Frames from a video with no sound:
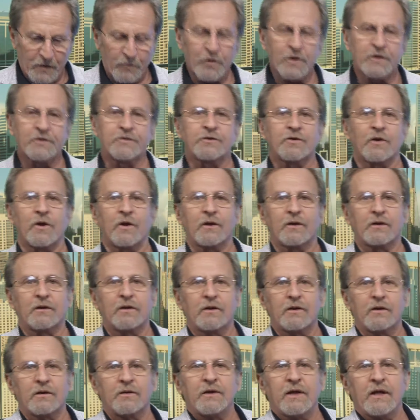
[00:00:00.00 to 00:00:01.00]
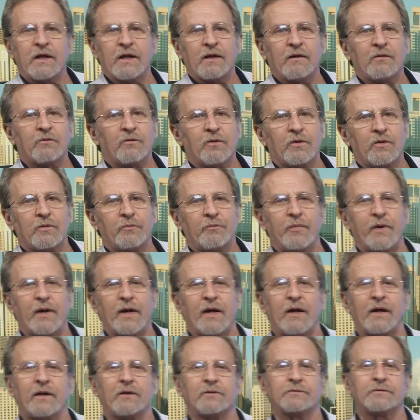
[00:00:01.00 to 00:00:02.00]
want to talk now
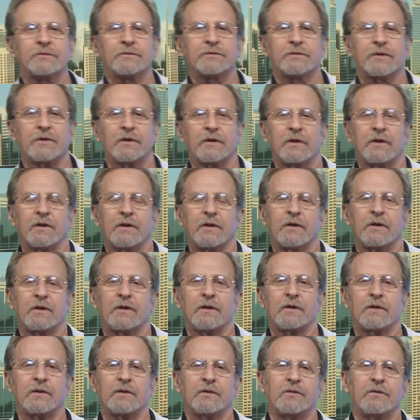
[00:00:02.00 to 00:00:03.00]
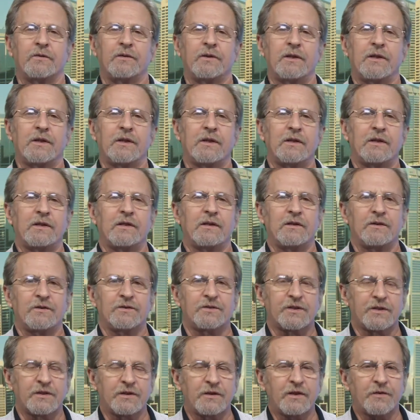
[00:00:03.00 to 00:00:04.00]
about the
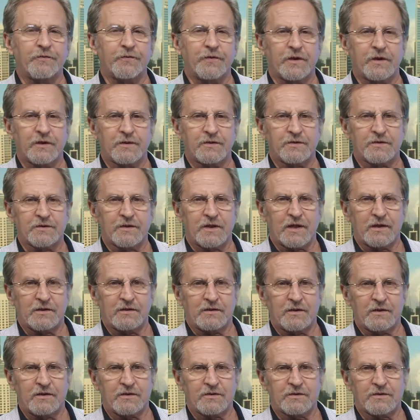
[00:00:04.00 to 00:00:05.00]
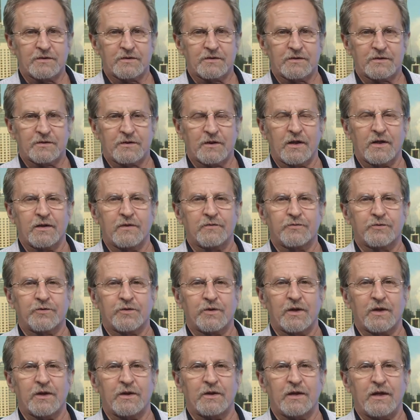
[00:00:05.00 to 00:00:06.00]
significance that this slave
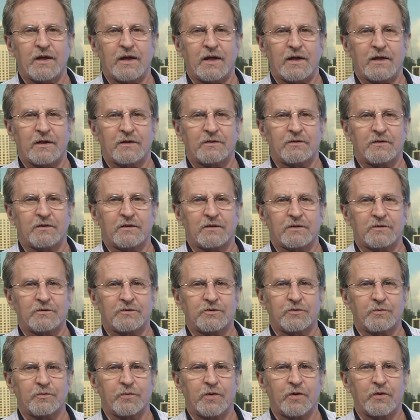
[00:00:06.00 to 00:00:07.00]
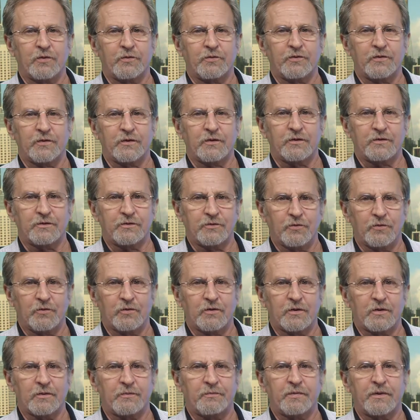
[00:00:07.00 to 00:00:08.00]
trade had to both
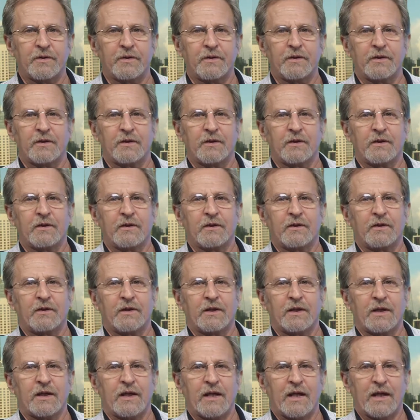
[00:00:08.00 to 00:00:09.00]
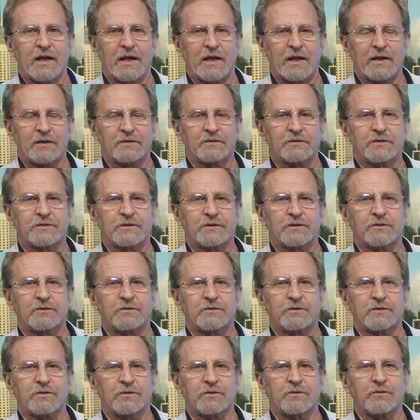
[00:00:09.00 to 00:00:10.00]
Europe and
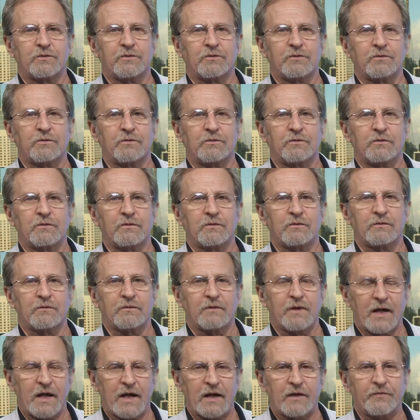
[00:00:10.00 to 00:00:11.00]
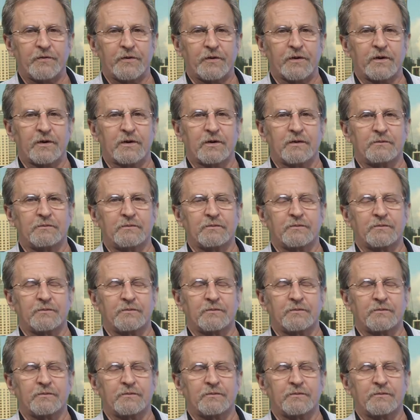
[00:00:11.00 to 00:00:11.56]
to Africa.